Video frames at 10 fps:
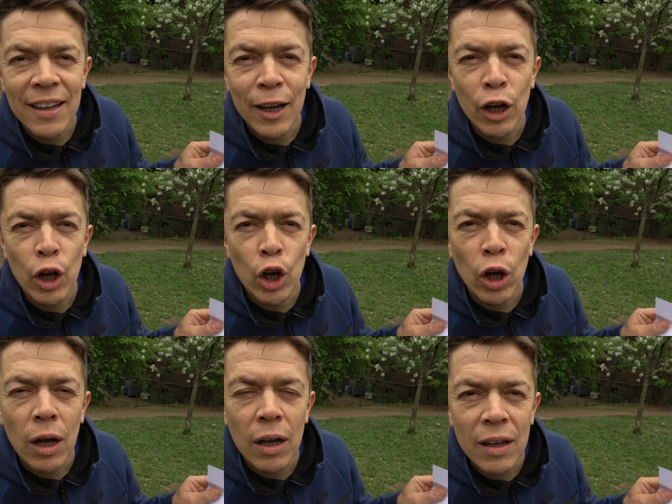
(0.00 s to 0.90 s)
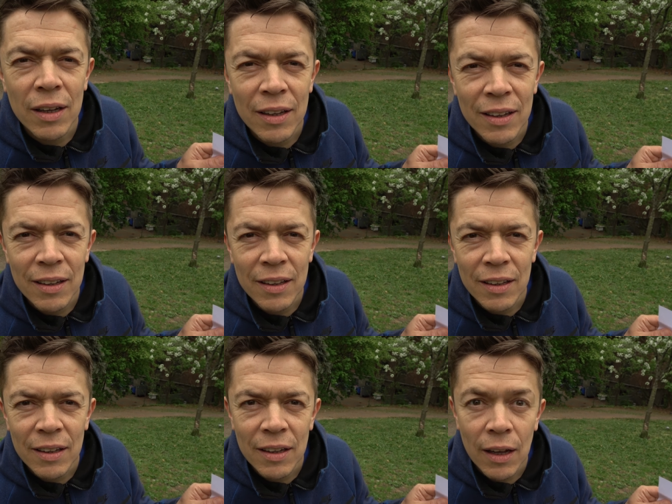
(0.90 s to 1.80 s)
So what are you going to do with the
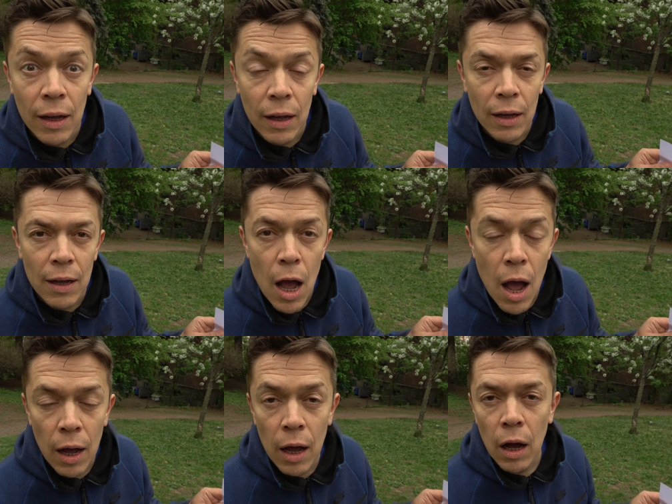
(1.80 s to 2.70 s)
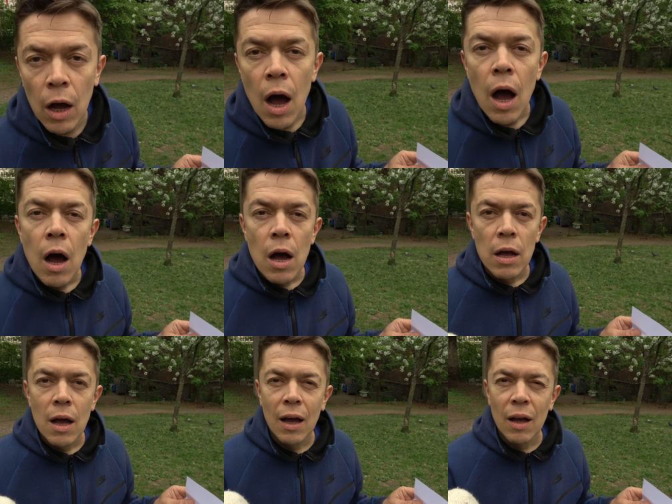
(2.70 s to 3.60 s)
mouth now? Uh,
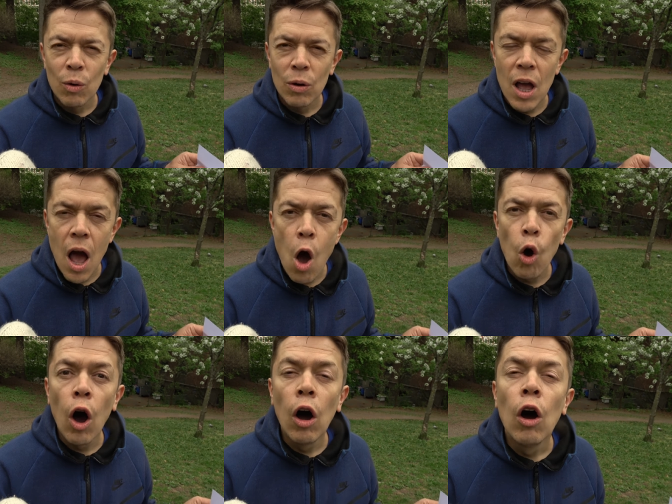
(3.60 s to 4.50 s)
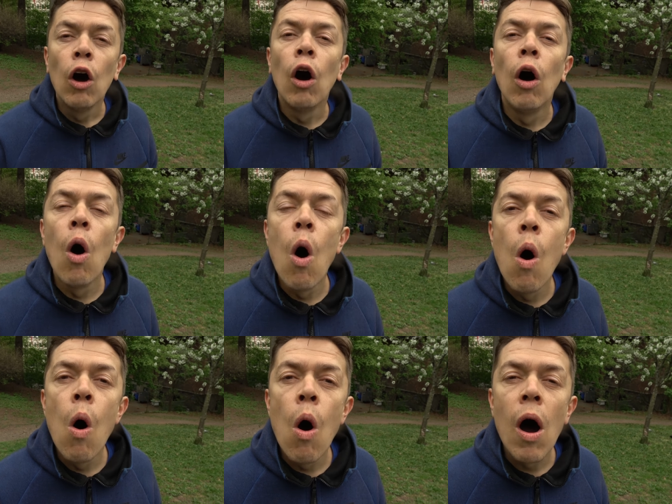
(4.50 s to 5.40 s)
uh, oh, don't say the
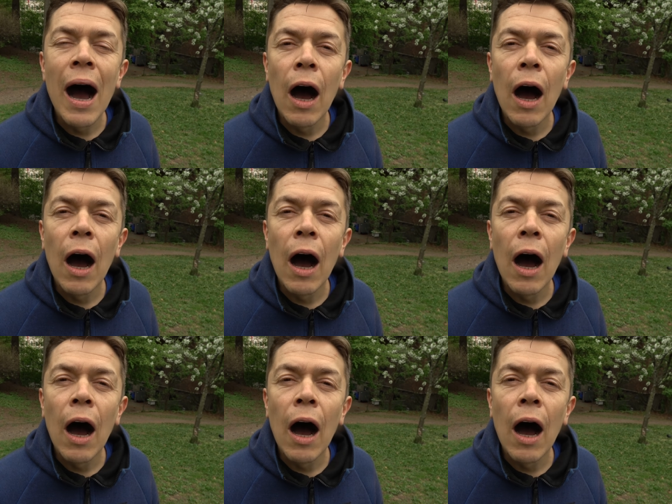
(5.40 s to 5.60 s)
oh. word.